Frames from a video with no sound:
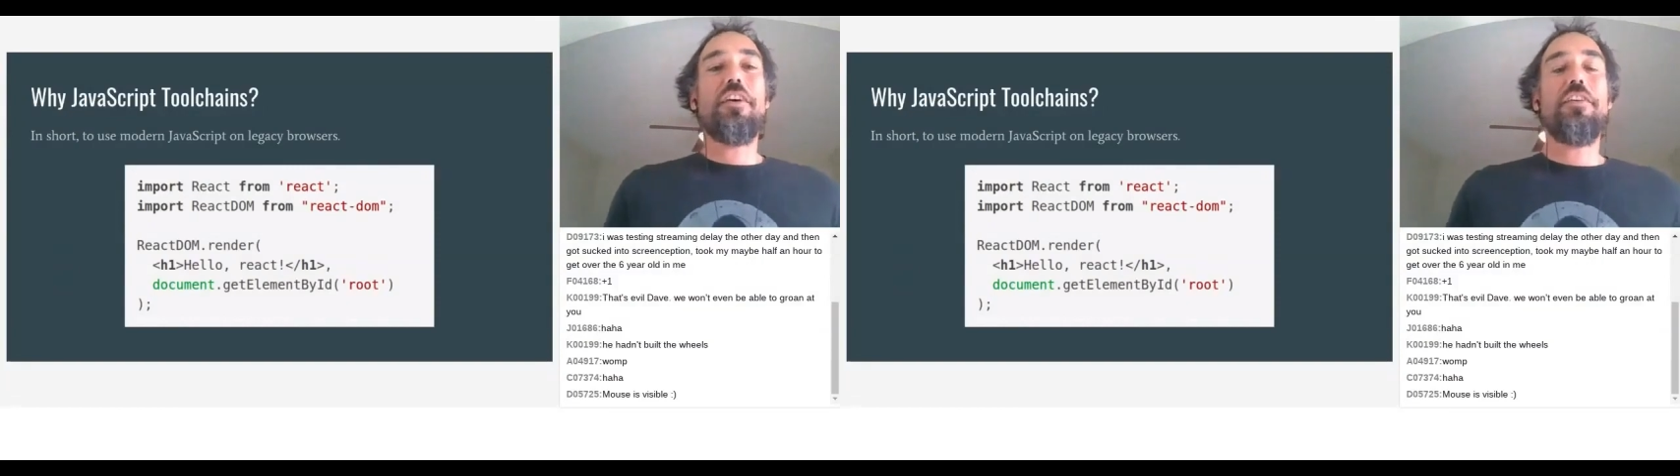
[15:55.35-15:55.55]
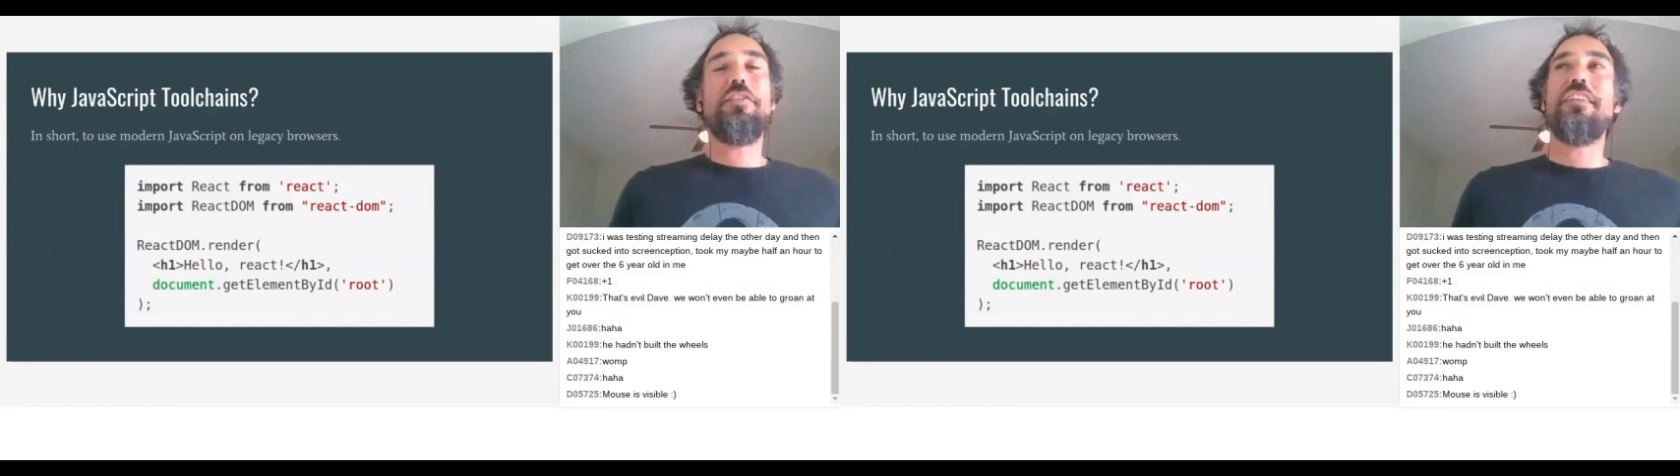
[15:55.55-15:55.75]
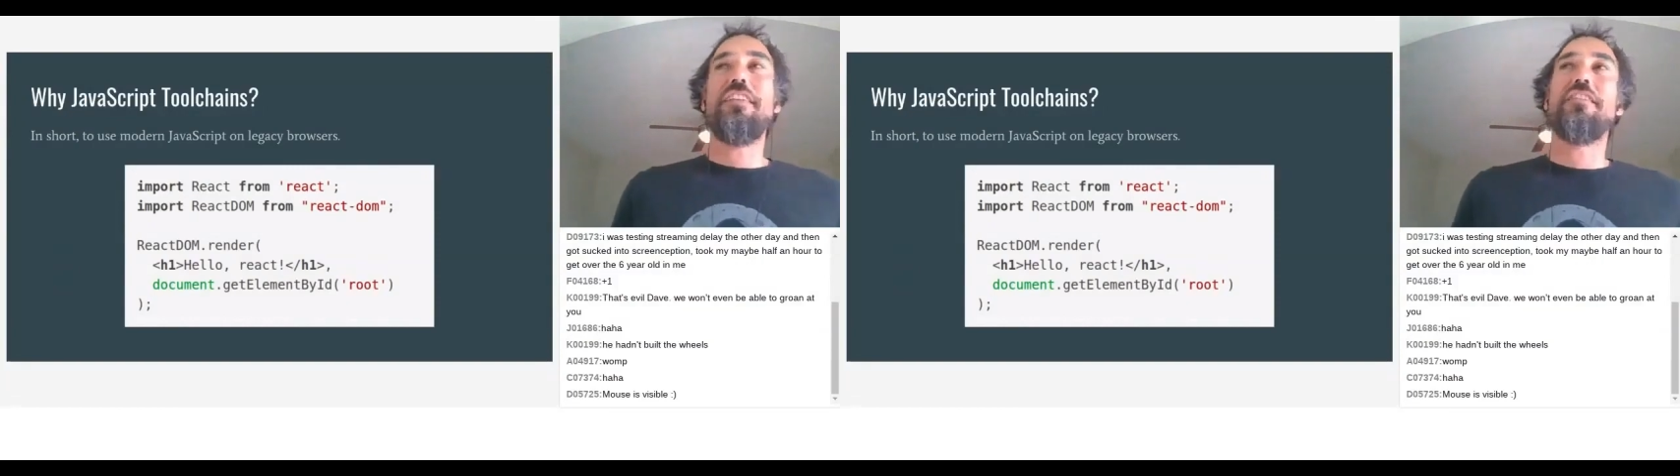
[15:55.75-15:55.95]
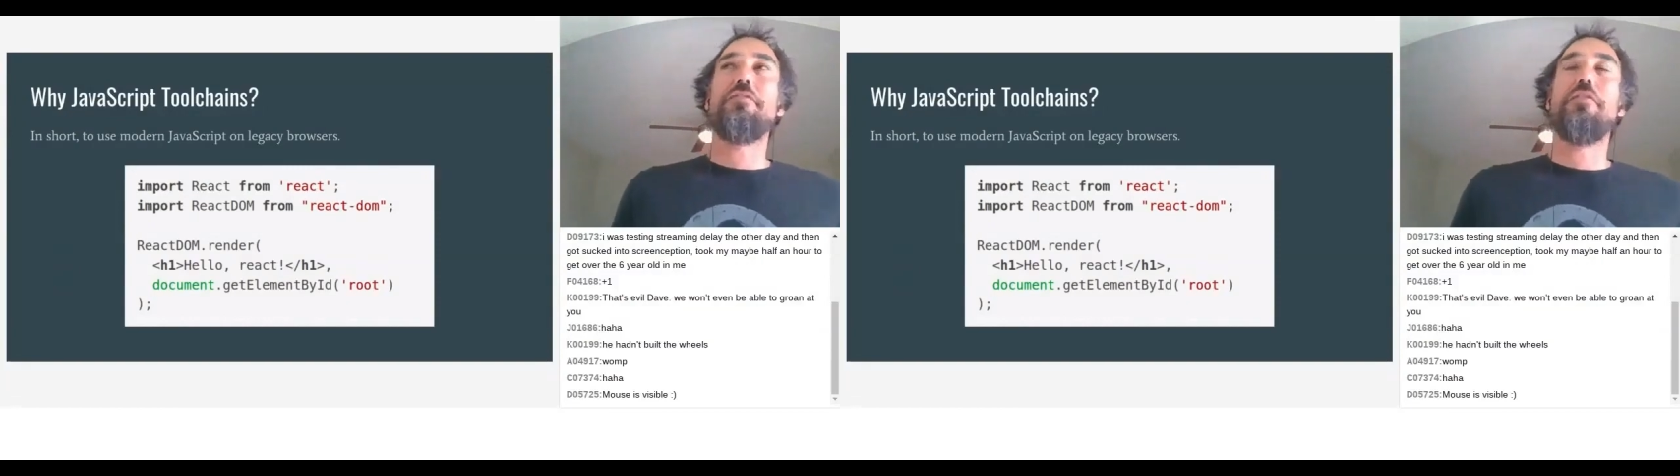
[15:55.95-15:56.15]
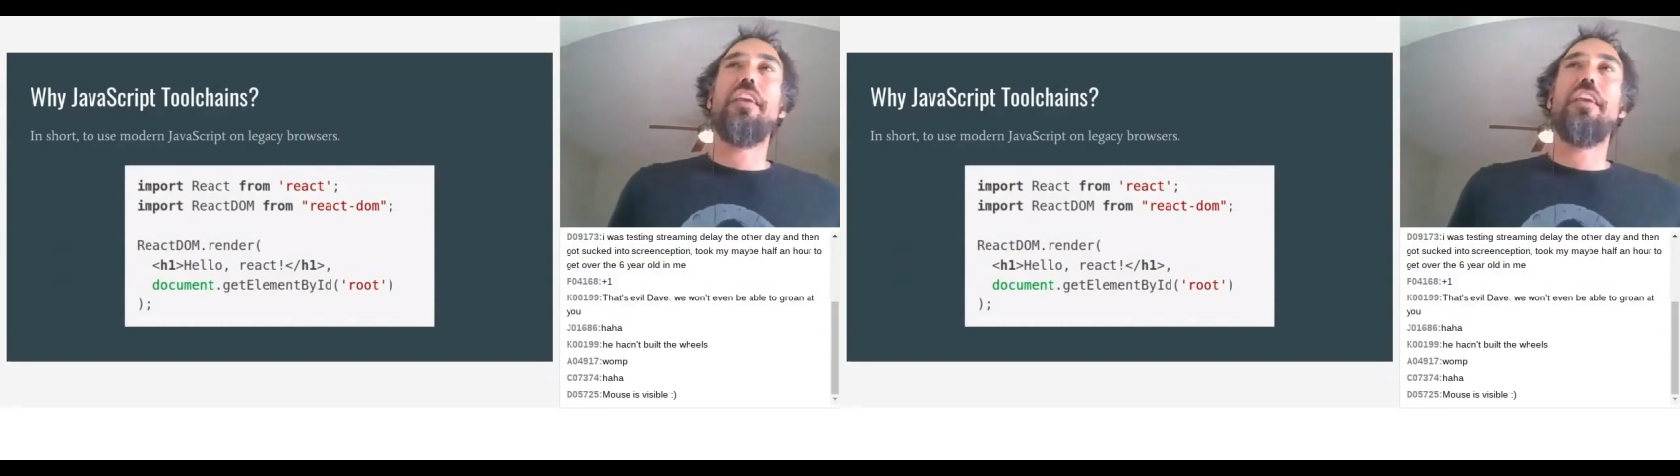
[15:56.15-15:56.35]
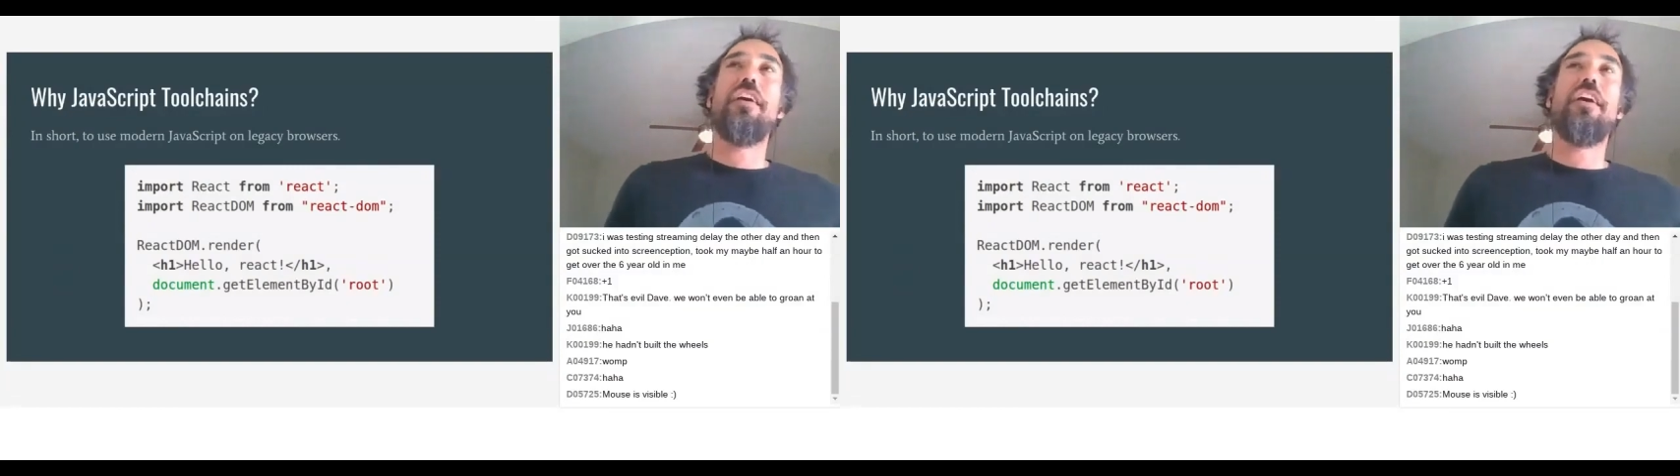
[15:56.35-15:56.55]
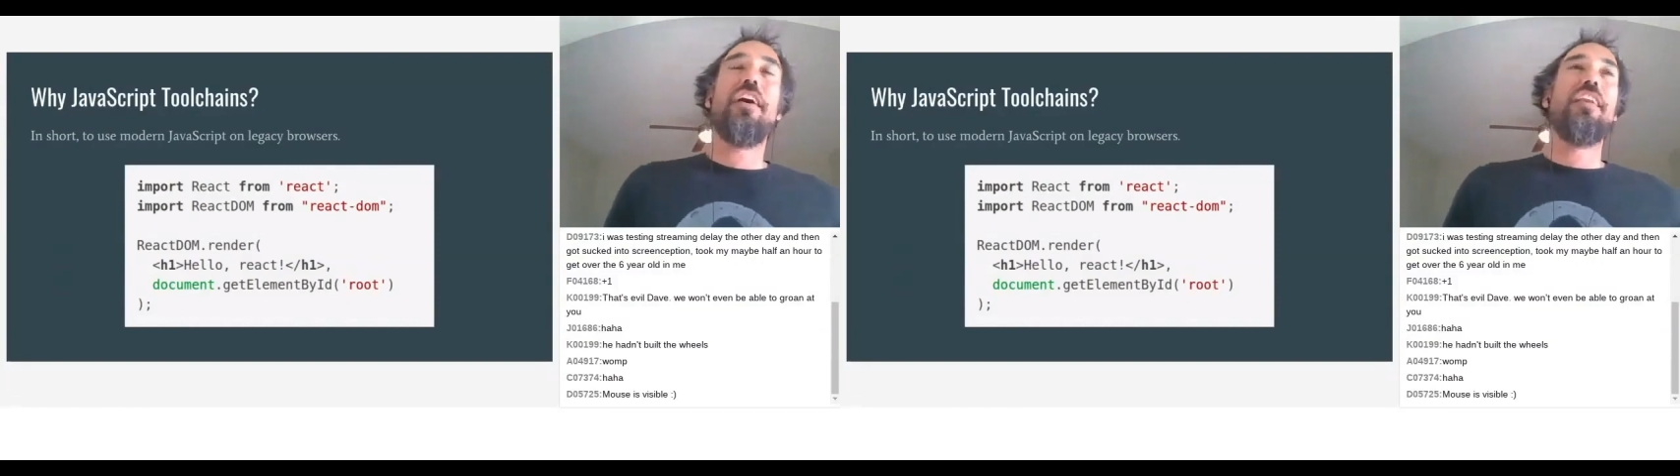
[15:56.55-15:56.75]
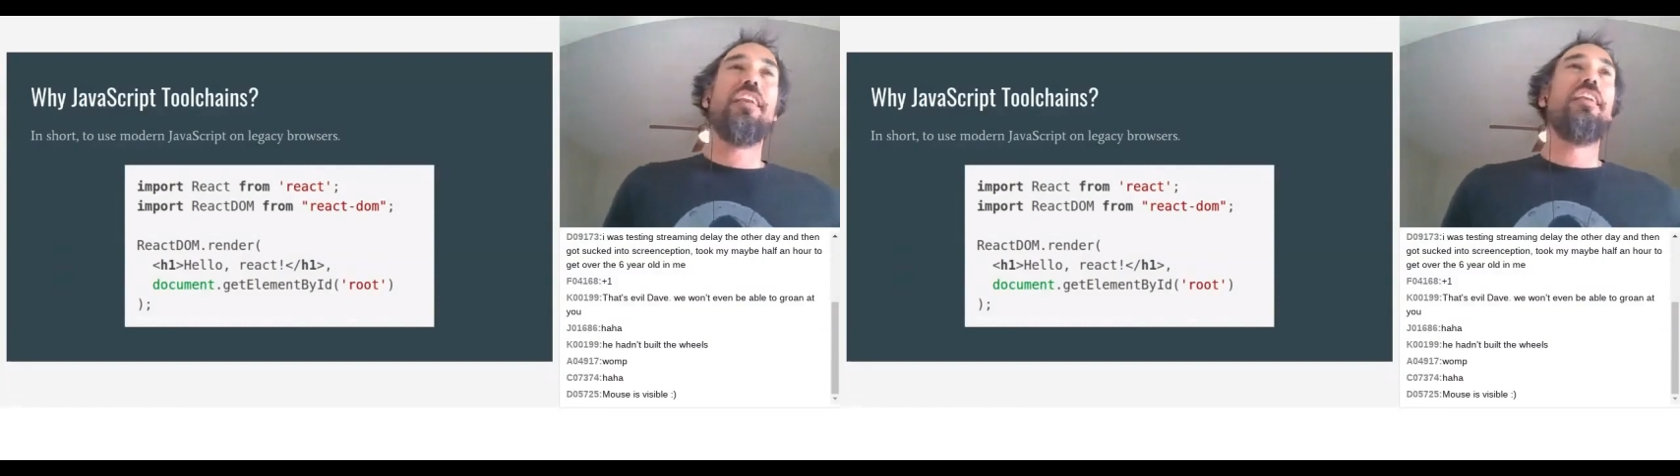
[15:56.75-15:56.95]
code needs to run
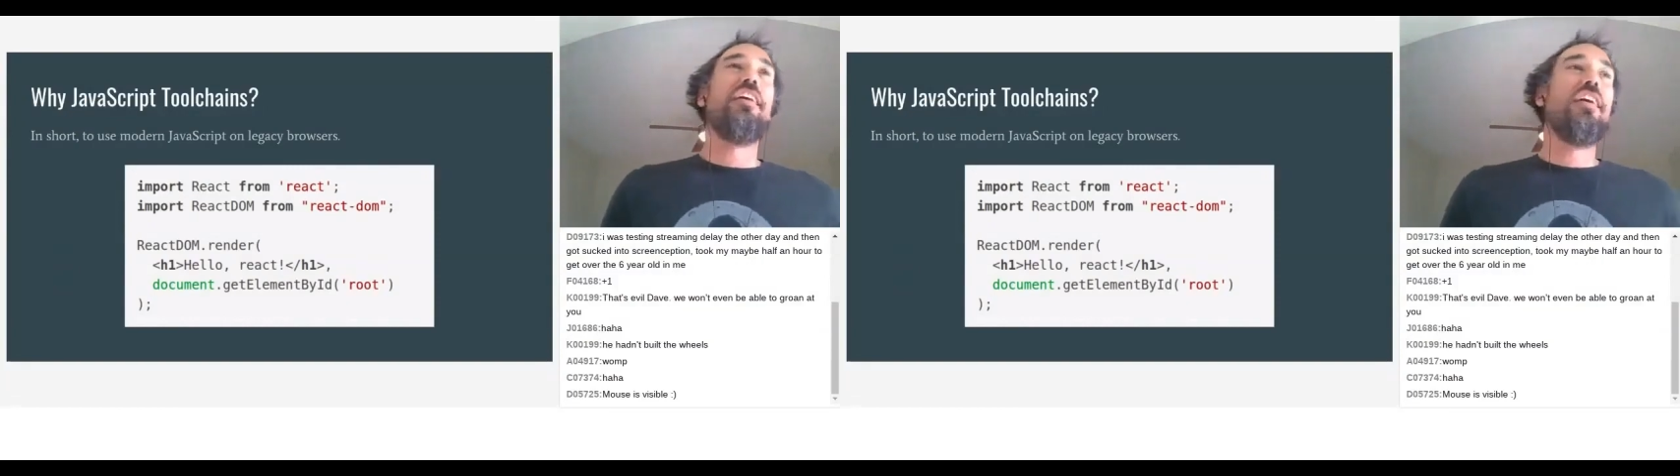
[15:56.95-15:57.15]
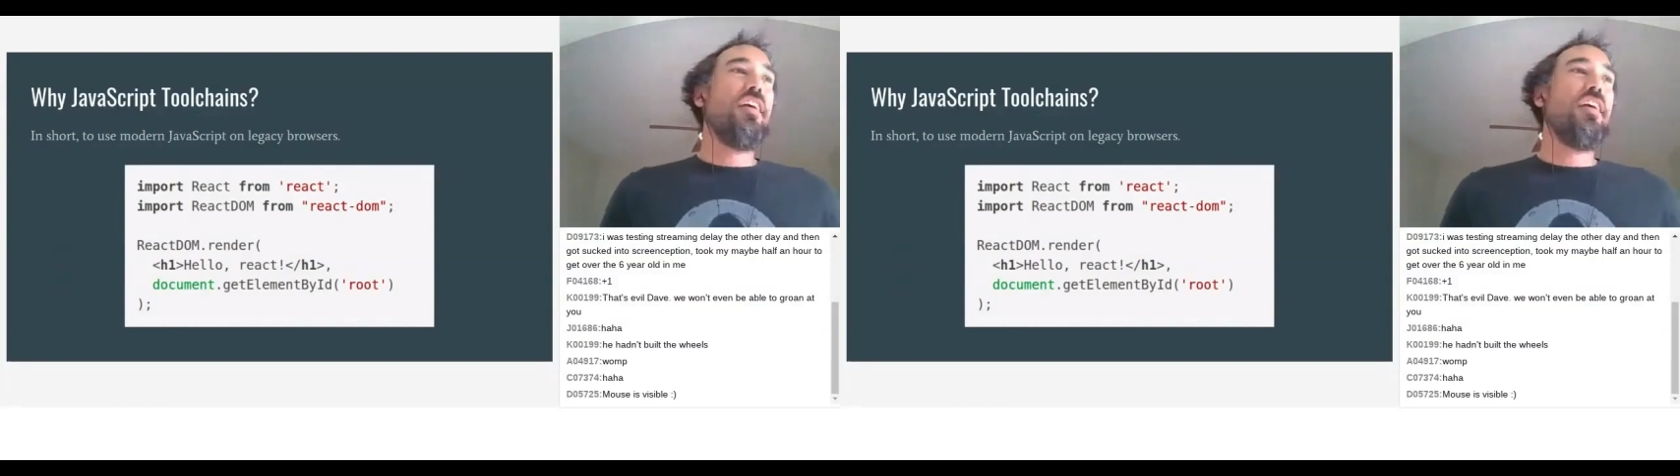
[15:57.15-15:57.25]
on